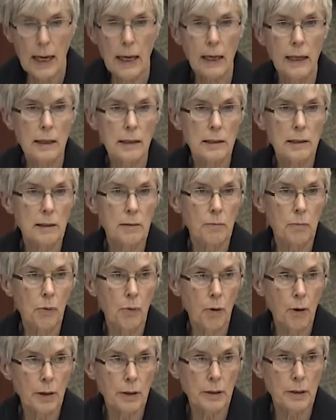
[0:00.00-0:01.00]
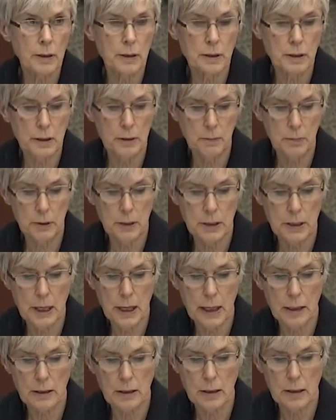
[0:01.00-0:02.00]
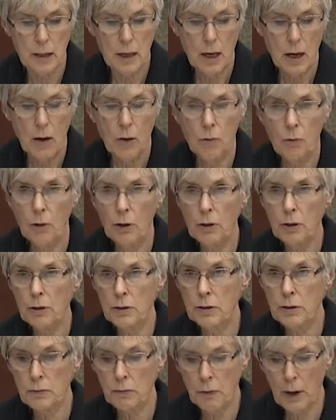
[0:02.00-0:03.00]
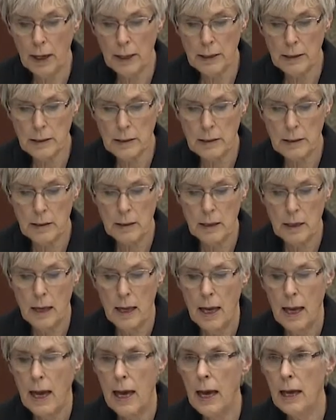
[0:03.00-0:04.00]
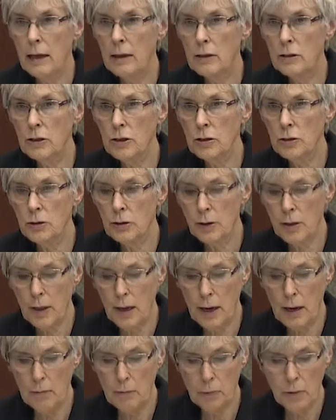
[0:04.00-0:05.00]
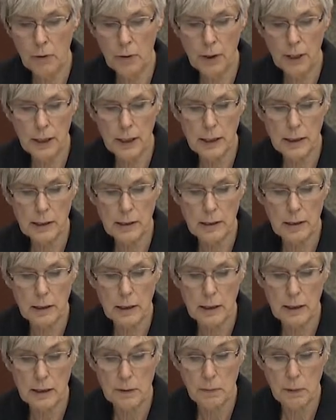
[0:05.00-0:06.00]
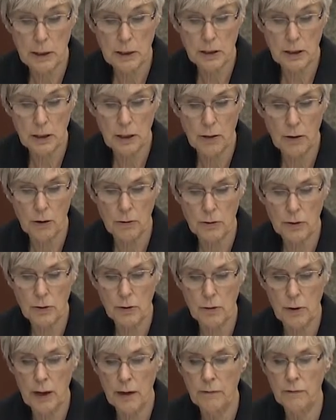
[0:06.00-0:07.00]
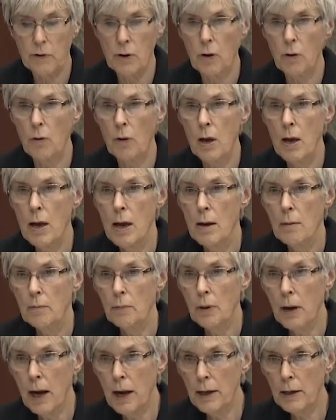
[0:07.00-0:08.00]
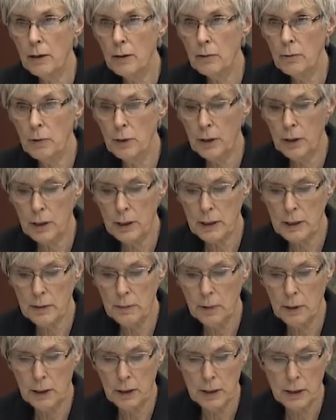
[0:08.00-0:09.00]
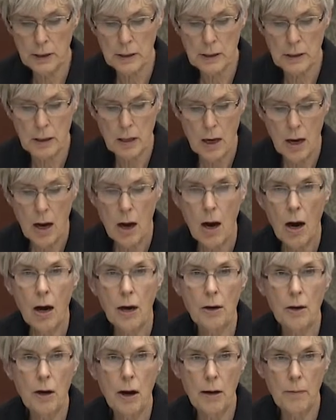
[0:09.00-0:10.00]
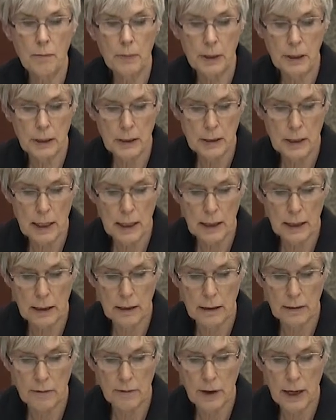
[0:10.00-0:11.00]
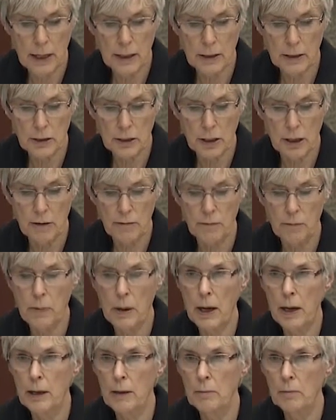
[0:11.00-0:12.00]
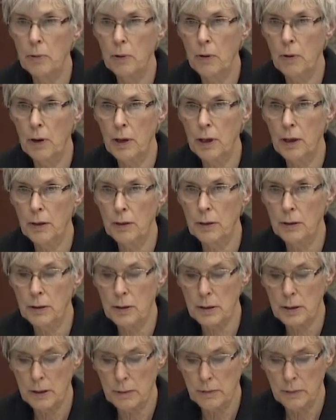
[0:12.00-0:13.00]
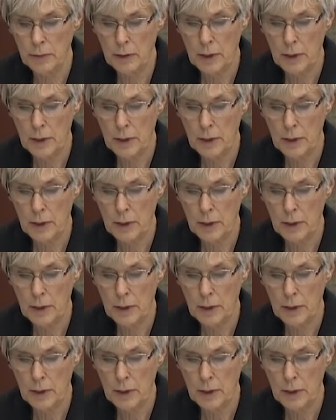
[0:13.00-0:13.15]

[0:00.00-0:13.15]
It is important to protect workers' rights and ensure that employees, especially those who have no prior work experience, are not being taken advantage of by employers.